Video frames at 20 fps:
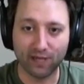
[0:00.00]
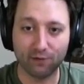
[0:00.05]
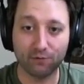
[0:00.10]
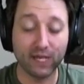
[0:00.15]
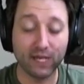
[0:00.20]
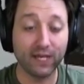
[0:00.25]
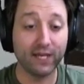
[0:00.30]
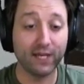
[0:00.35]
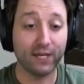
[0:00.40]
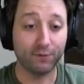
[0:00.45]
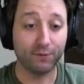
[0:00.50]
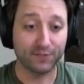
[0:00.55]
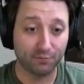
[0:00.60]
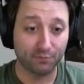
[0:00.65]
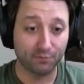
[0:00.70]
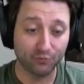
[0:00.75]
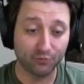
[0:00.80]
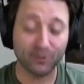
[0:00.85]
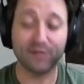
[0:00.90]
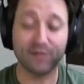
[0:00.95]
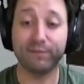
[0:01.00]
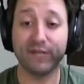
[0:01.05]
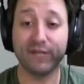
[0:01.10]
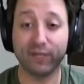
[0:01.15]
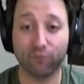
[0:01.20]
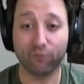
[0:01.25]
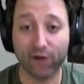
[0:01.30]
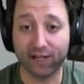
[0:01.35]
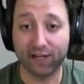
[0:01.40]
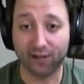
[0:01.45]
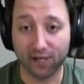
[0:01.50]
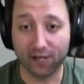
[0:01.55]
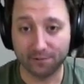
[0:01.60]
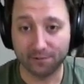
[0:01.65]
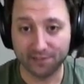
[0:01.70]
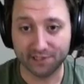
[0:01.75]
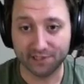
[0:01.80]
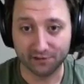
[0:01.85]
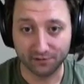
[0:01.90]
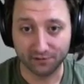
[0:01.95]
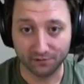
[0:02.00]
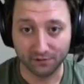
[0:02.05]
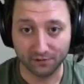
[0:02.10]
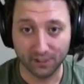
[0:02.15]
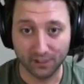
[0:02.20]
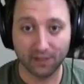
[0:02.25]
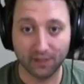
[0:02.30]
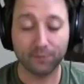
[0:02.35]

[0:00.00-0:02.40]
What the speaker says: it was a pretty big writing obstacle,